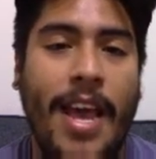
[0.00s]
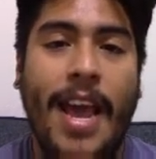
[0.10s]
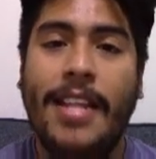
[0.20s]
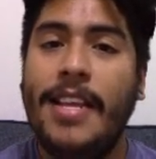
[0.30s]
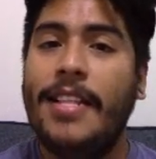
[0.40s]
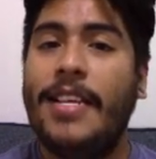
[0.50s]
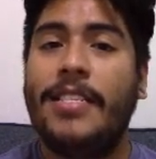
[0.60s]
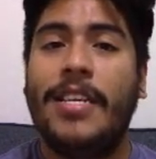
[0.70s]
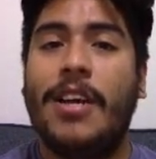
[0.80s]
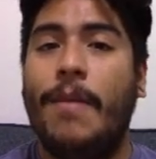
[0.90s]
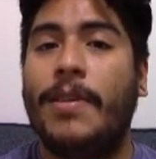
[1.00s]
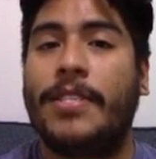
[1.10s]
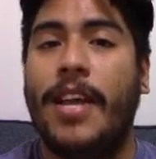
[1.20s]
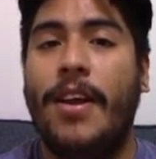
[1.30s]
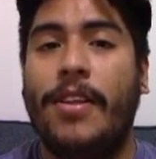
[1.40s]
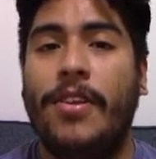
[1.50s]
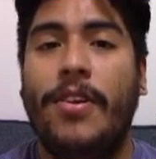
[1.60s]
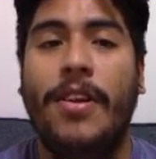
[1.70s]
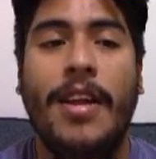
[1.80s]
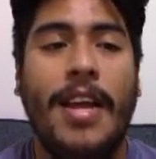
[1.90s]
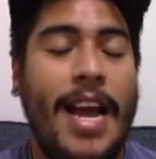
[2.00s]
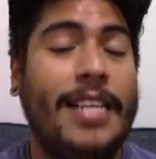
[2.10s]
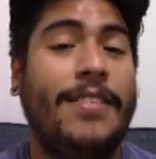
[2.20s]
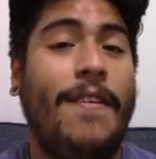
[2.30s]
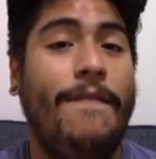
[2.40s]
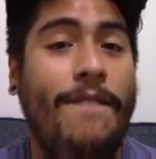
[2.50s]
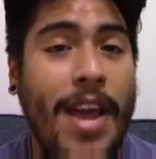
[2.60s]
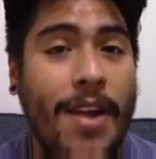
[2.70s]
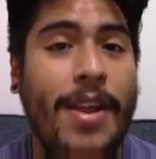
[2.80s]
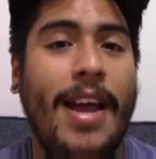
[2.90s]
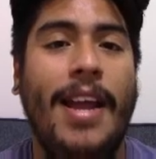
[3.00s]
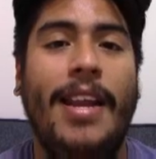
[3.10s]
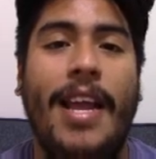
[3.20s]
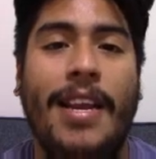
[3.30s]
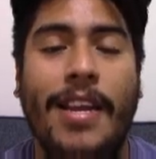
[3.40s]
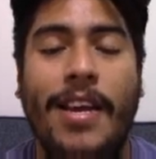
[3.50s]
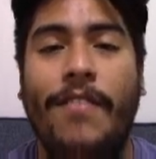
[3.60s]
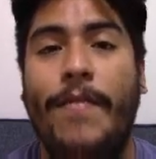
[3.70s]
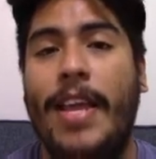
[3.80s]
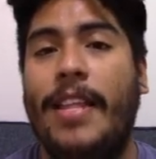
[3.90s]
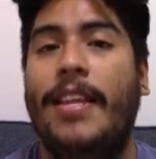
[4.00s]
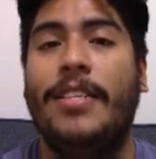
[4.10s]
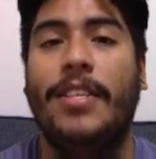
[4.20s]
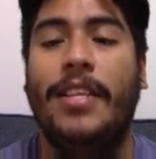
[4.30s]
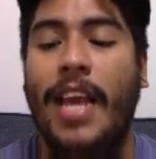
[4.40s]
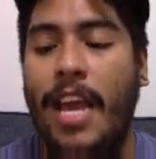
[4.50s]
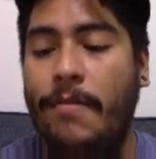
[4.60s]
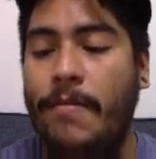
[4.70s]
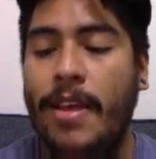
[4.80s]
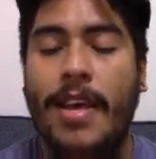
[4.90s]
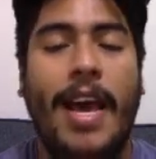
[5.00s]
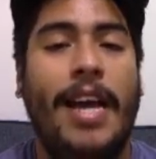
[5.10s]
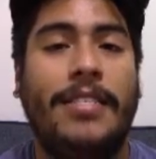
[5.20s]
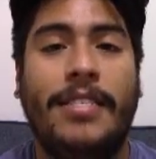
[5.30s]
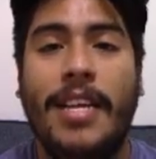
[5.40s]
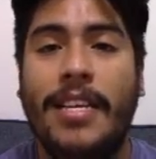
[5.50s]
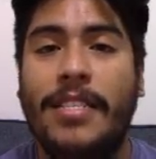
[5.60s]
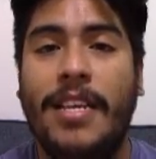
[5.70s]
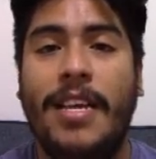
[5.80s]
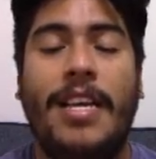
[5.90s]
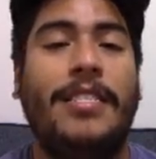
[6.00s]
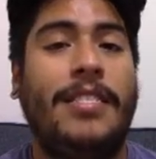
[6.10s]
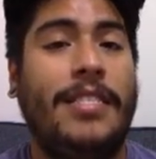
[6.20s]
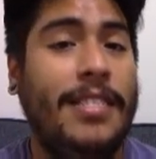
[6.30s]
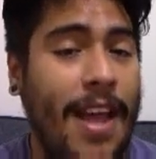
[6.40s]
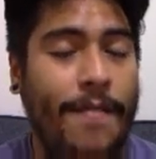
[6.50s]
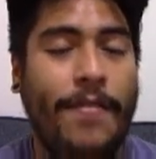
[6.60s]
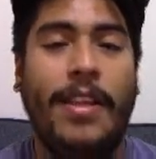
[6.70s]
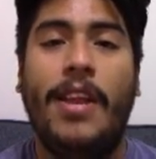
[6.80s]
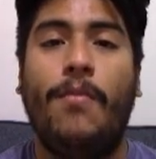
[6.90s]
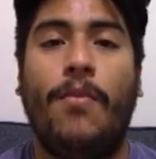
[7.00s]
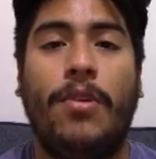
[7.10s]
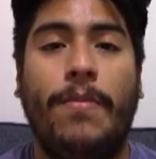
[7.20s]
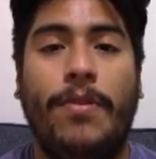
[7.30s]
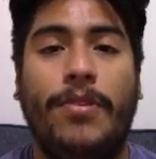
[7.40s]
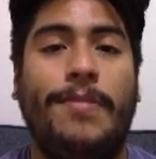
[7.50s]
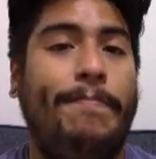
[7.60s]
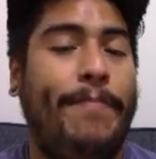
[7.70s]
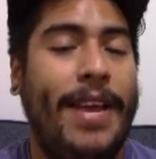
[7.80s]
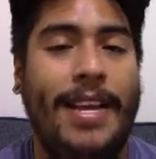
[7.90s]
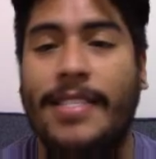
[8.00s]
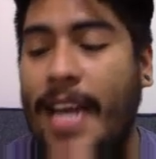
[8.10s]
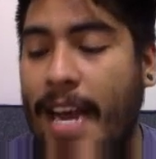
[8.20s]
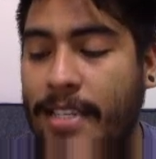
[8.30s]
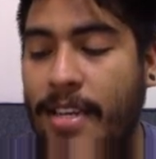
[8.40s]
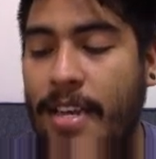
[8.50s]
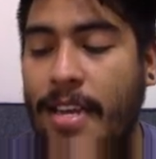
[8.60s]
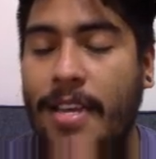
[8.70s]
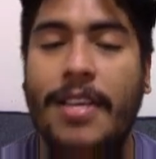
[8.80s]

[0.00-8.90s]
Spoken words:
Any DC Comics character has a very high likelihood of making it into the game, as DC is definitely Warner Bros. Biggest asset.